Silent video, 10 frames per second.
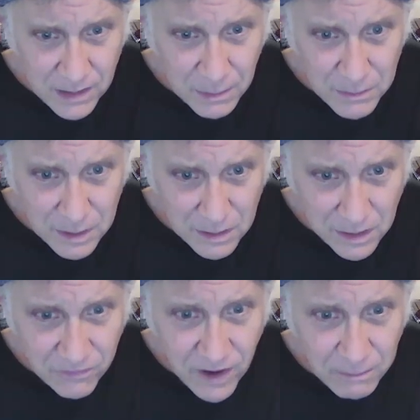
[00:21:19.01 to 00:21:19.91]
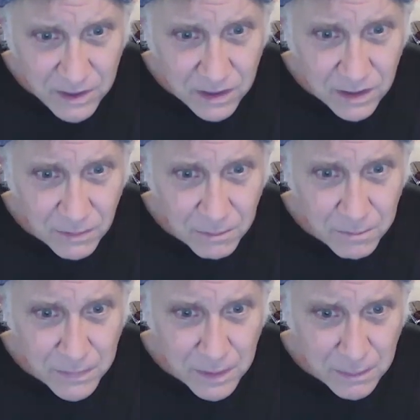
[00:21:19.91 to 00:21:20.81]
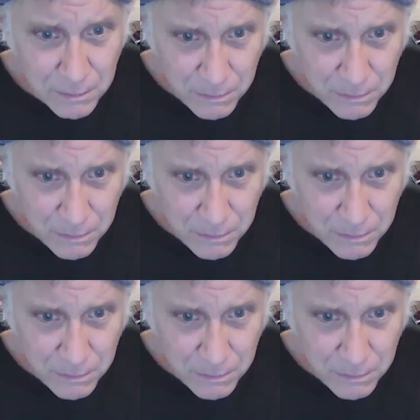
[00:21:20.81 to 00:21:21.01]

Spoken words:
we need them to live up to the